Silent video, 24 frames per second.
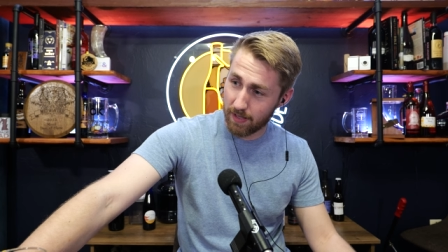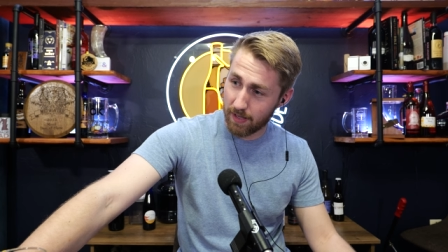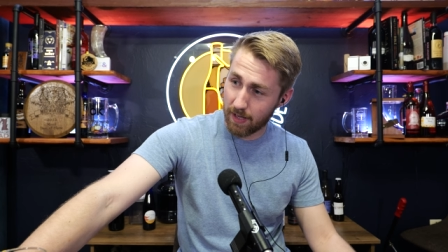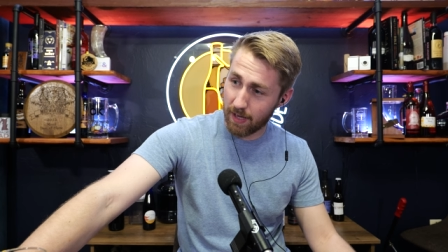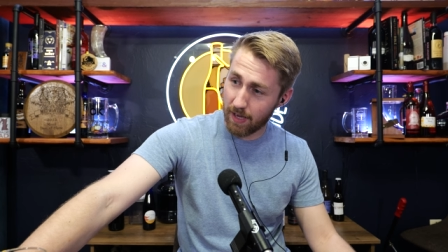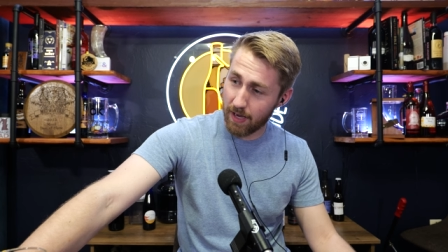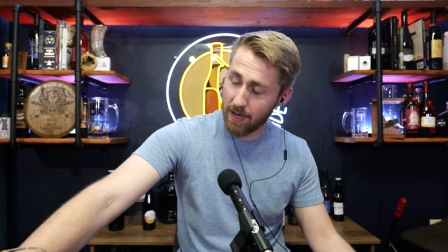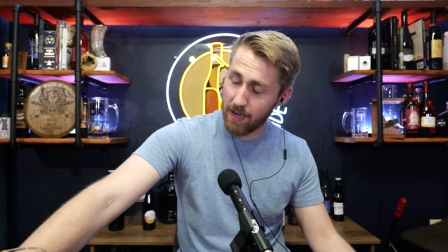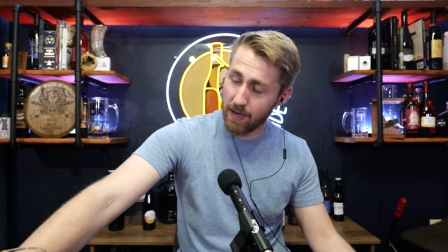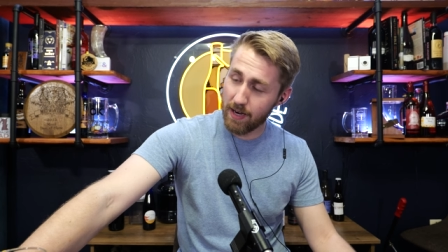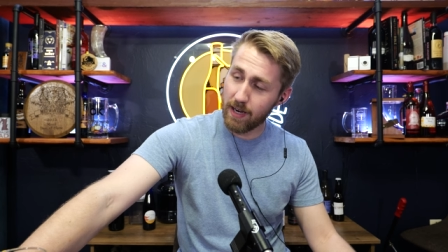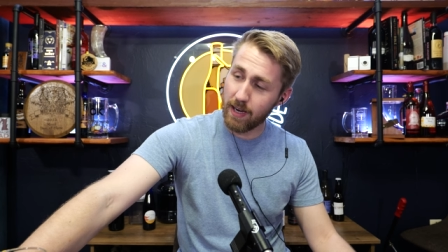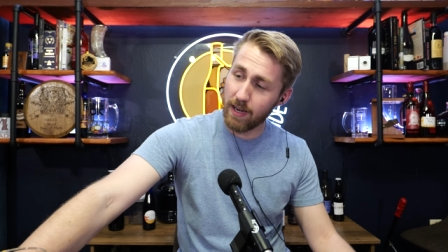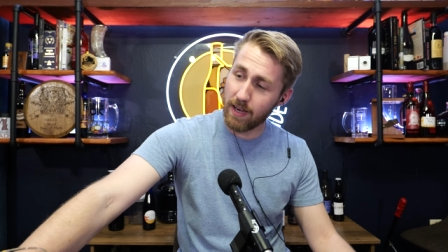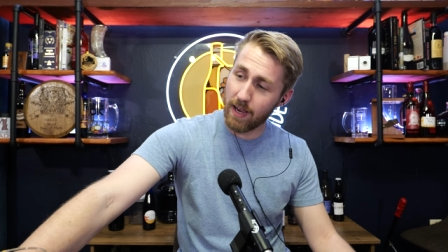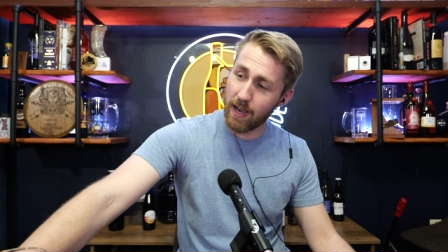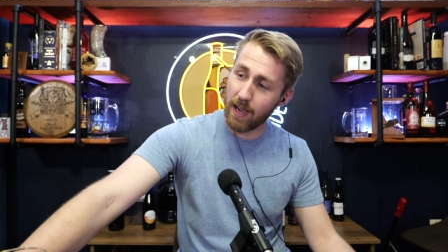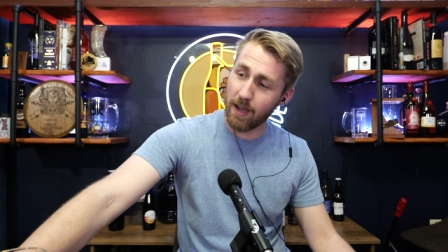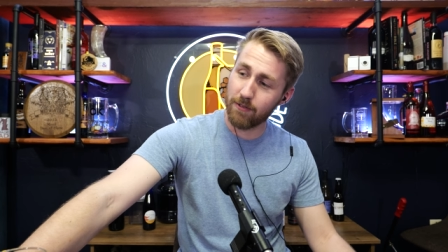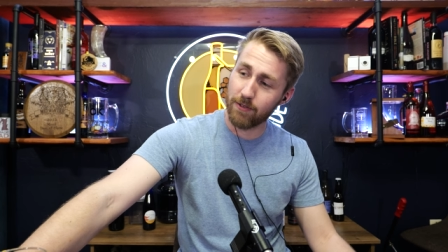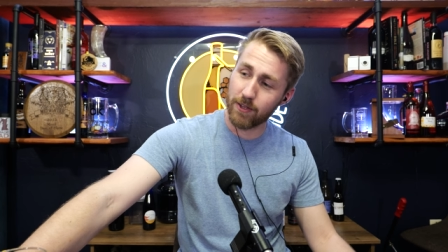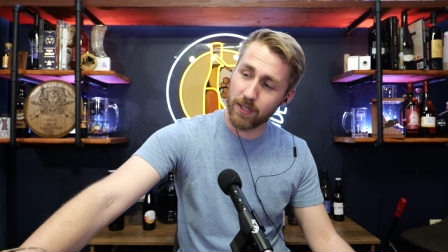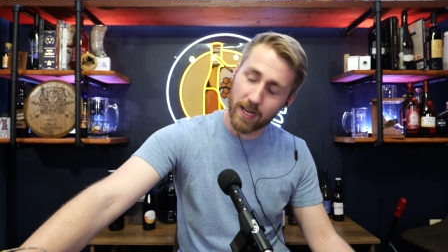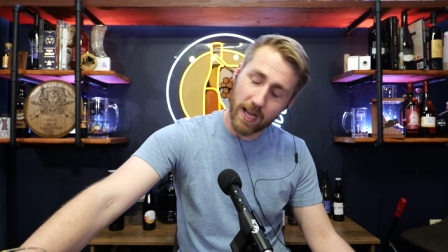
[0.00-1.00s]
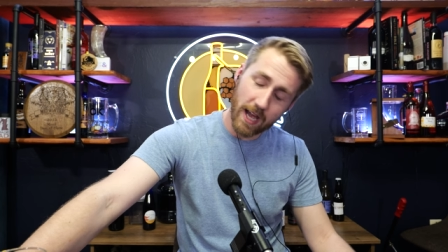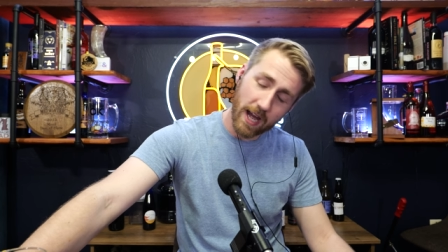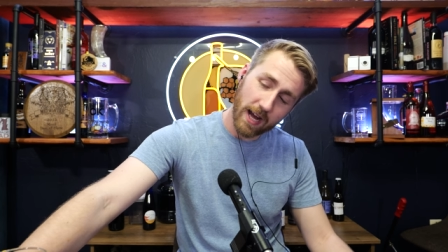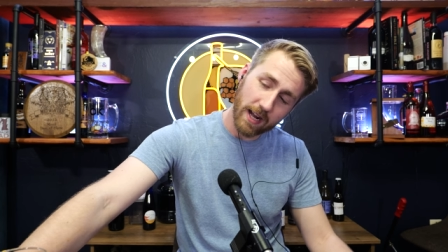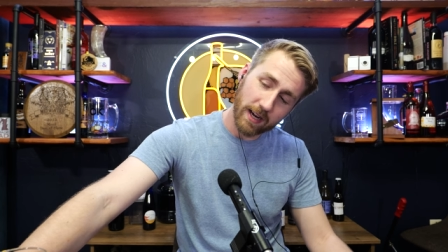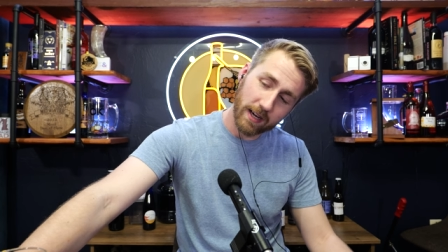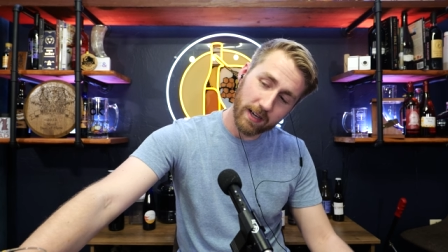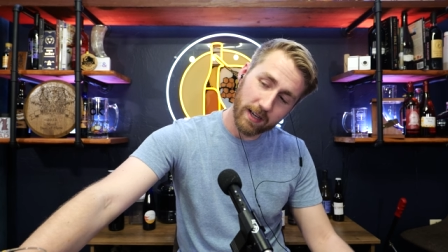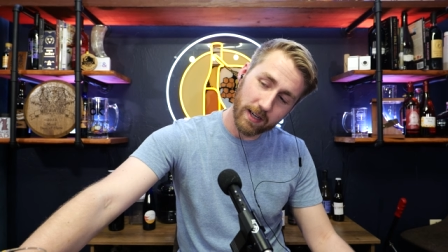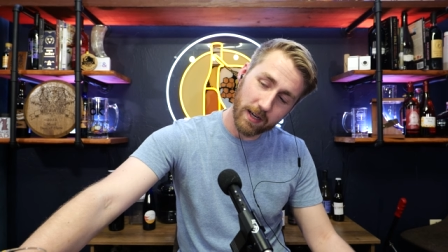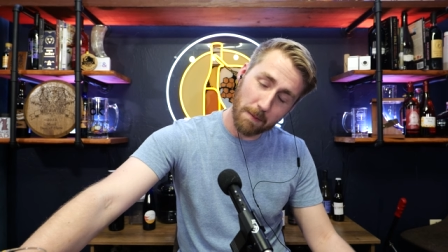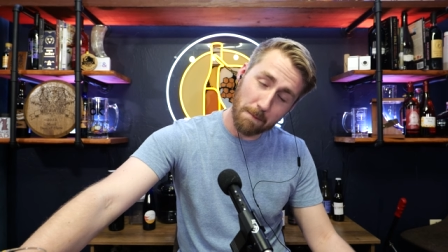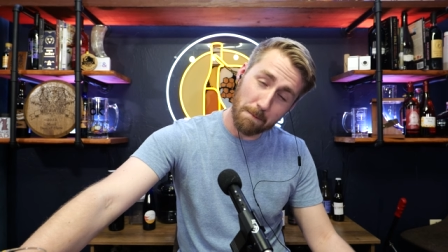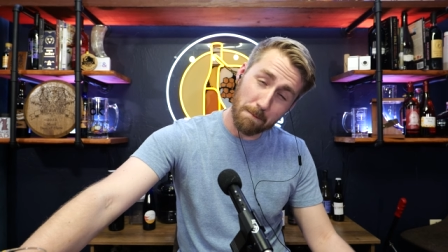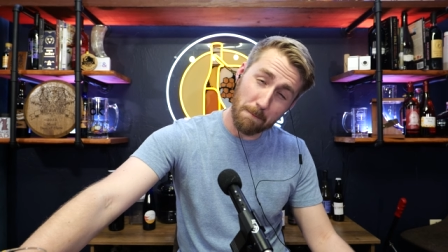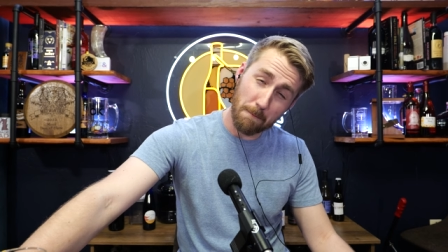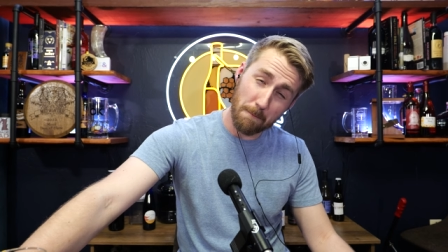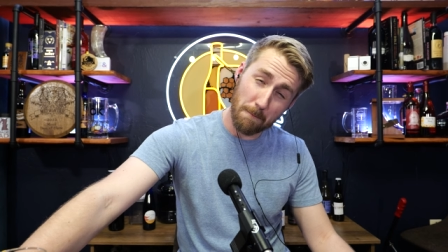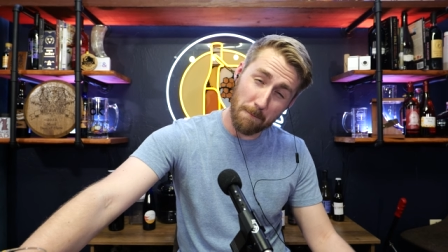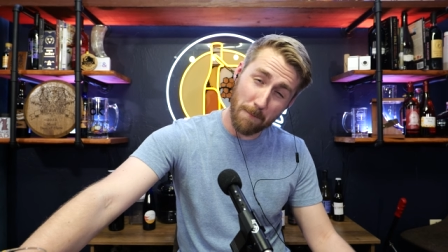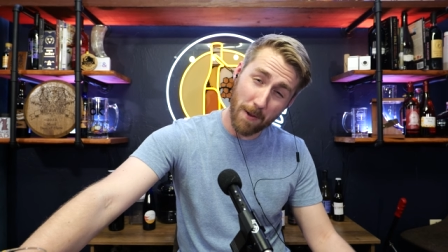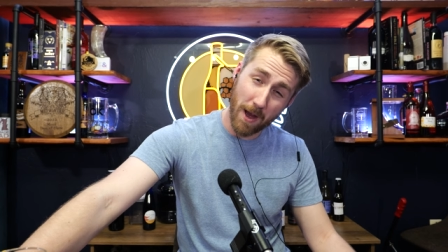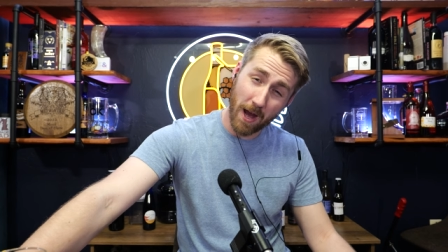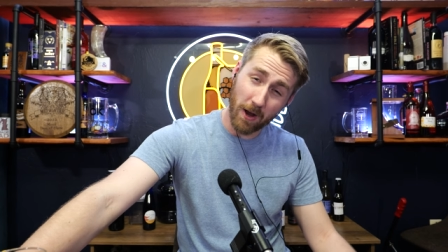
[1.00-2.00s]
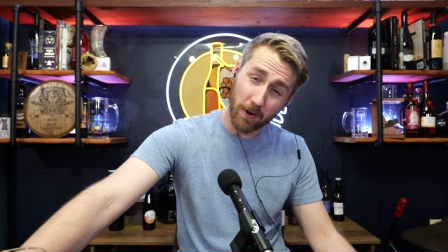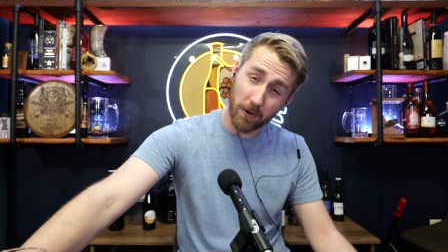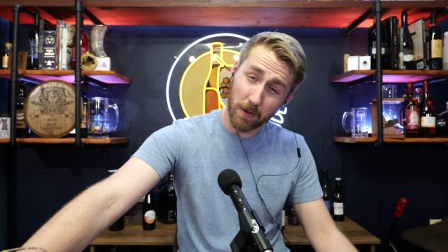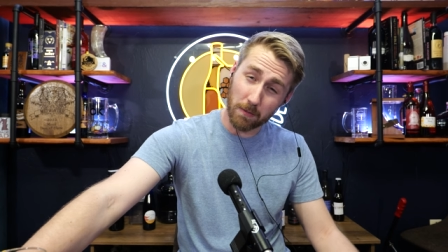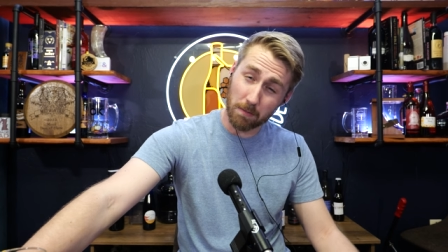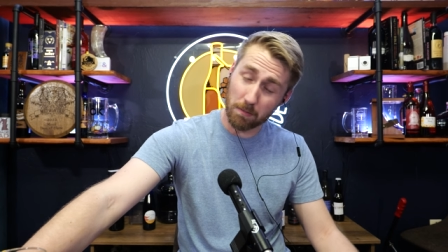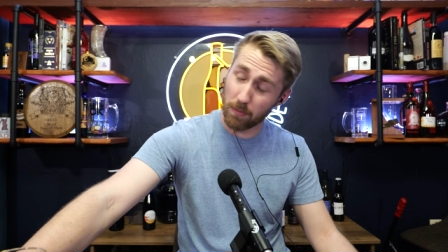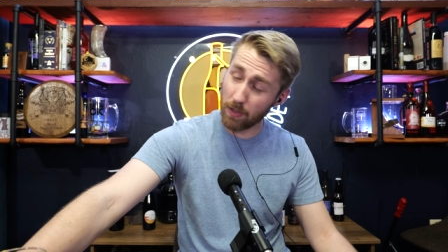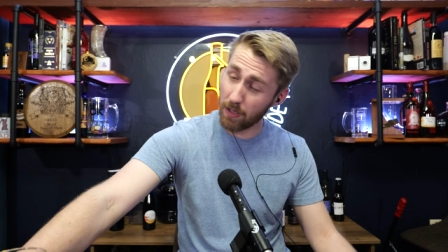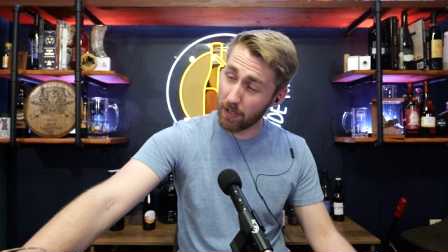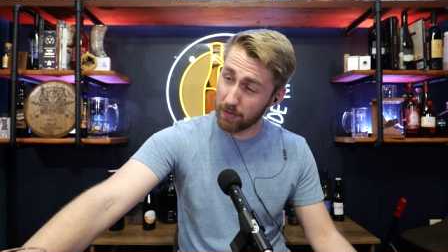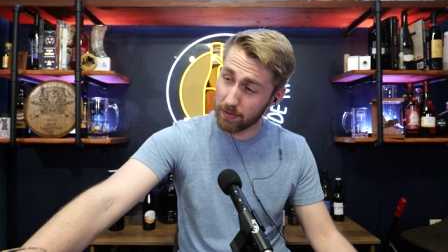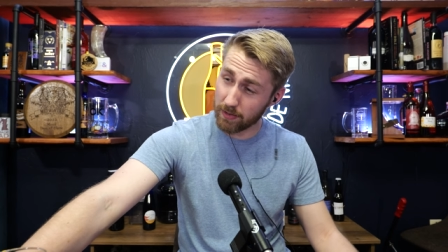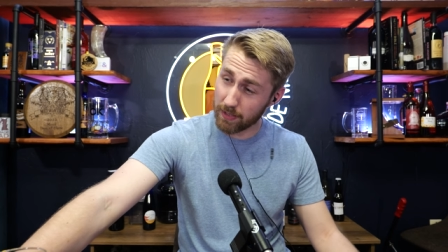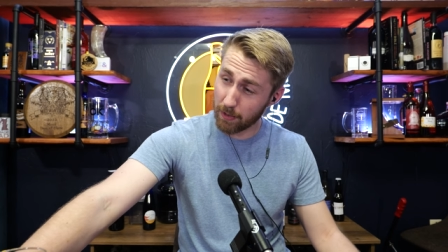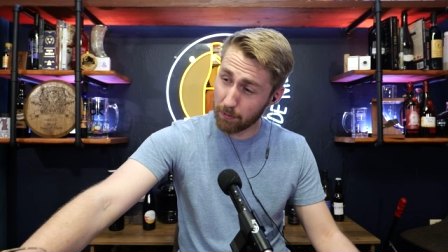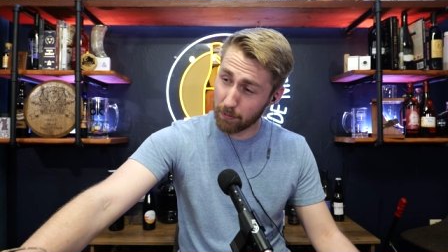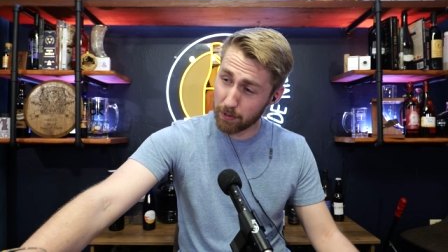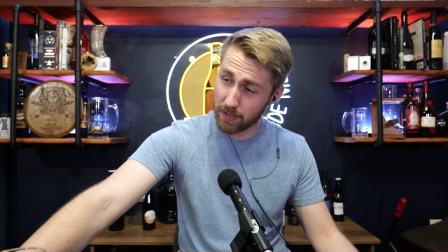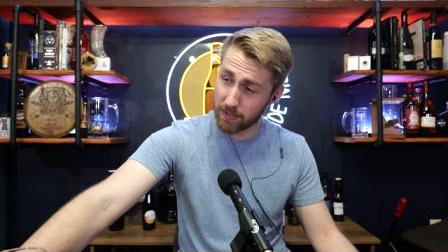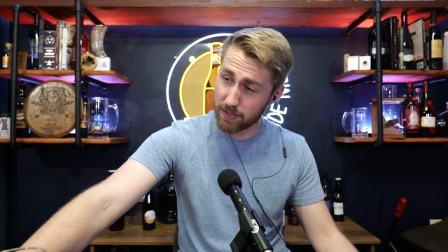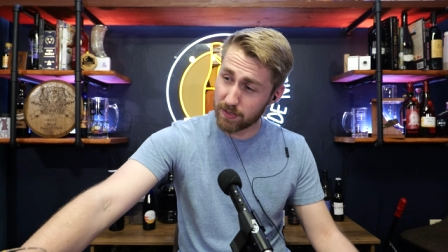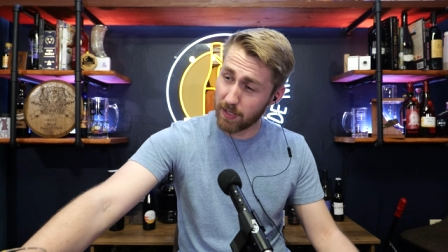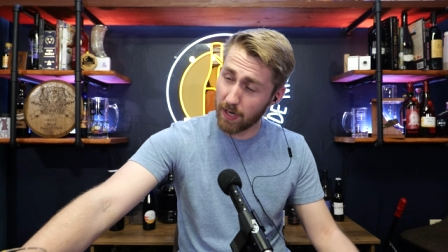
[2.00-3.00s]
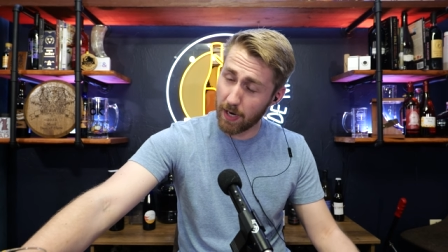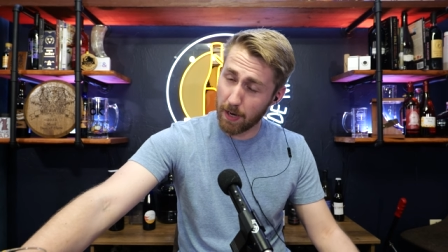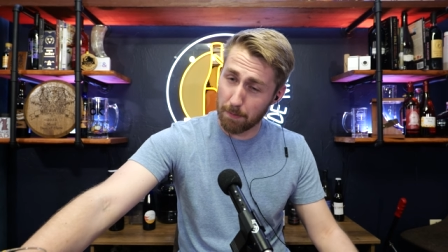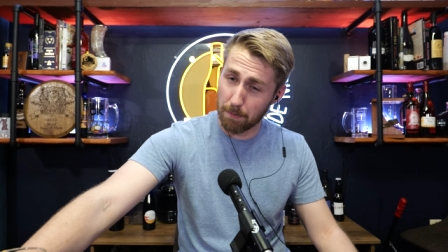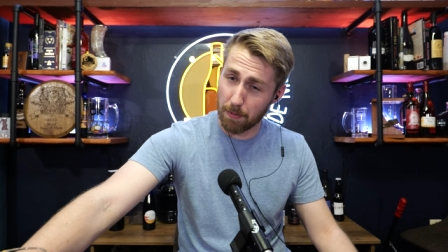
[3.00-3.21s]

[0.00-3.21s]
I haven't had it in about a month, I want to say.